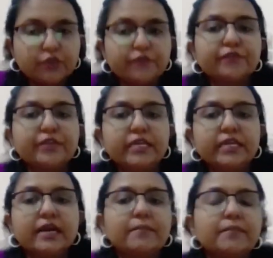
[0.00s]

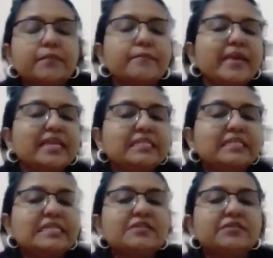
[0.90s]
freeing up
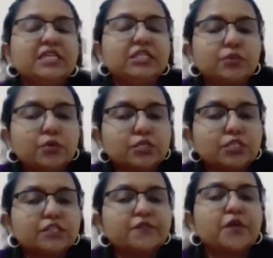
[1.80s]
mental
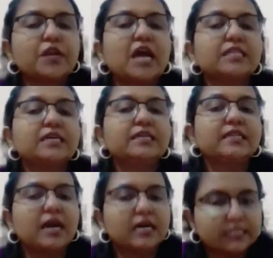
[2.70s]
resources for other
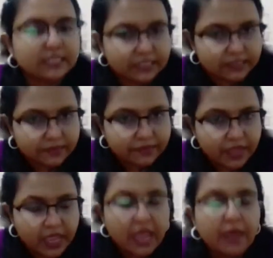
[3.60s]
tasks.
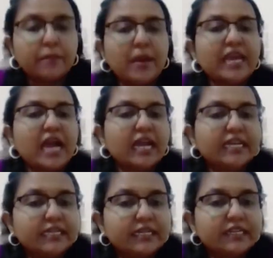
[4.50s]
By
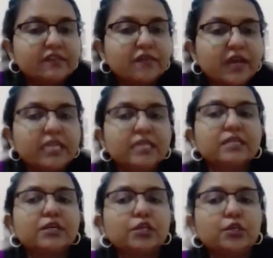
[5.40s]
identifying
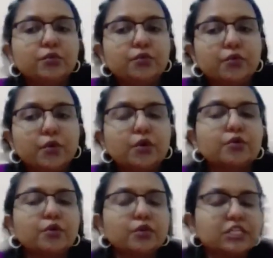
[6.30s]
the cue,
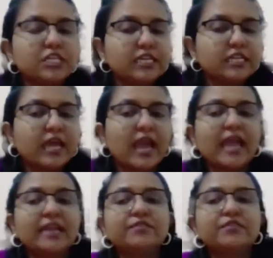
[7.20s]
routine,
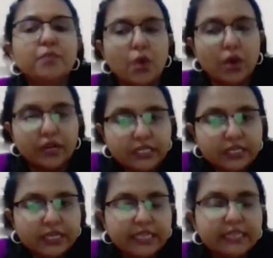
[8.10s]
and reward
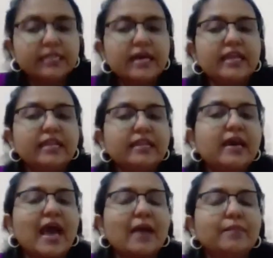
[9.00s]
in a
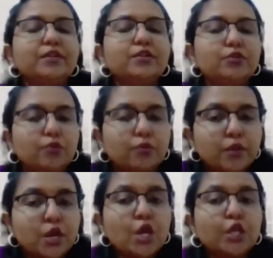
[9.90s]
habit
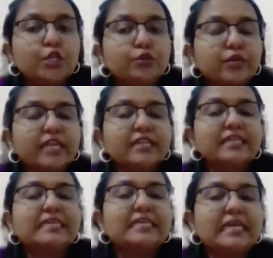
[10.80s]
loop, you
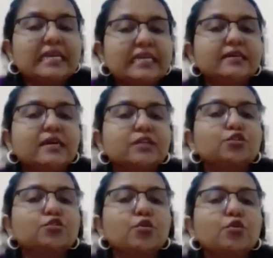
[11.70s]
can gain
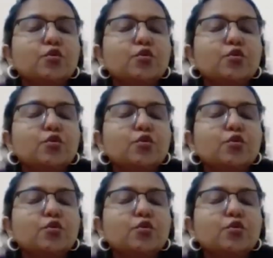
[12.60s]
control